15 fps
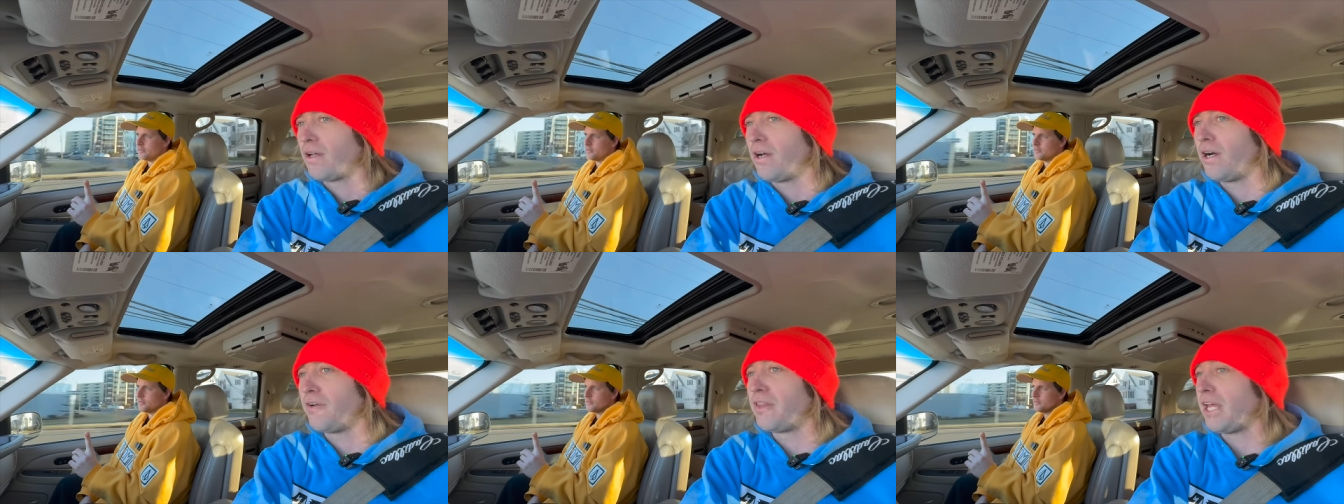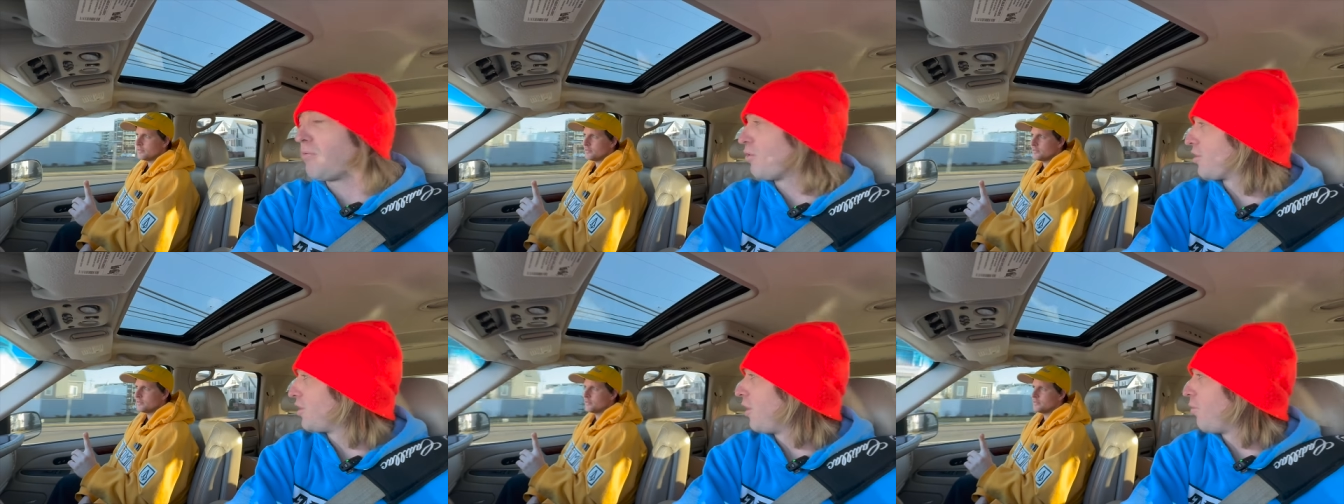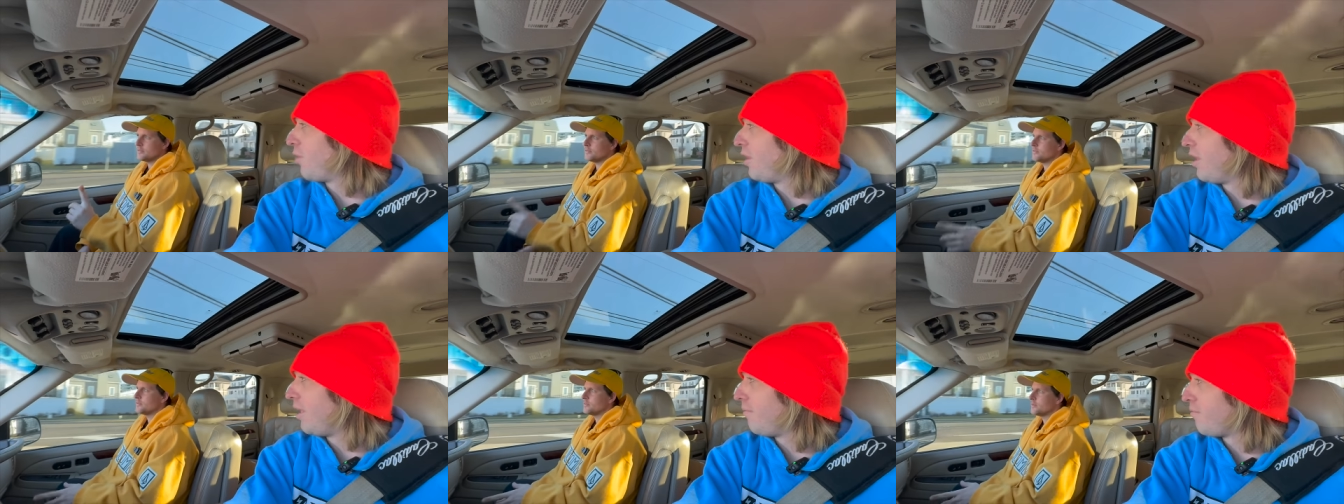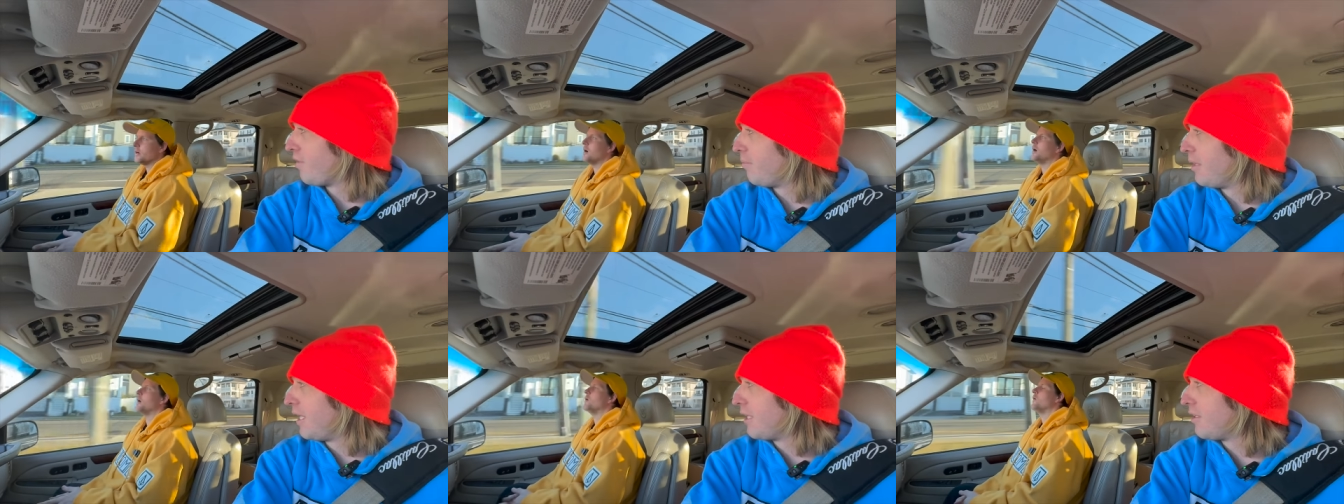Uh, they were going up
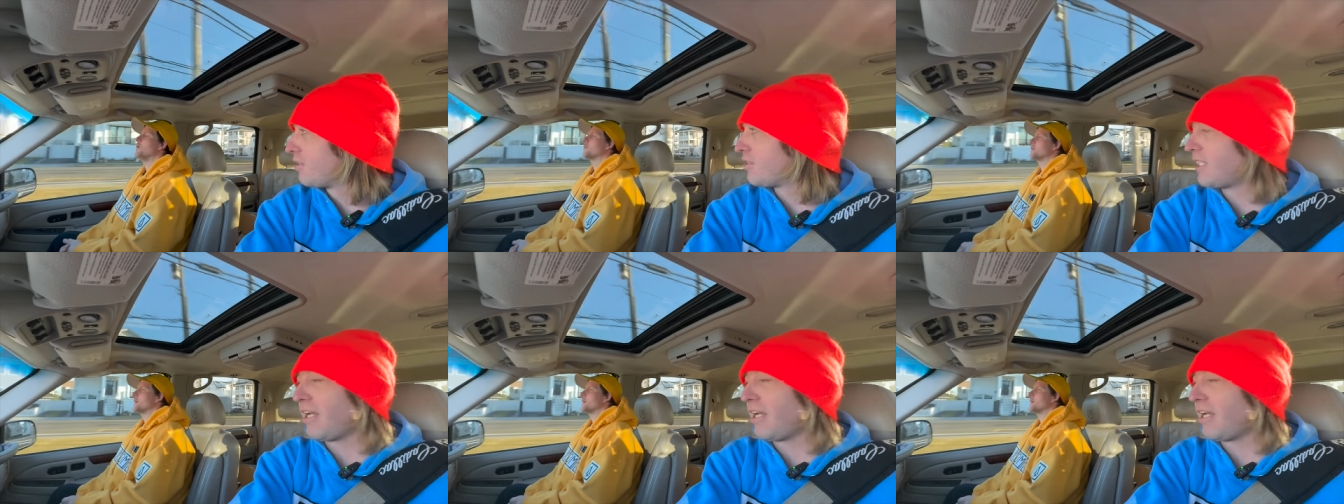from oh, like okay.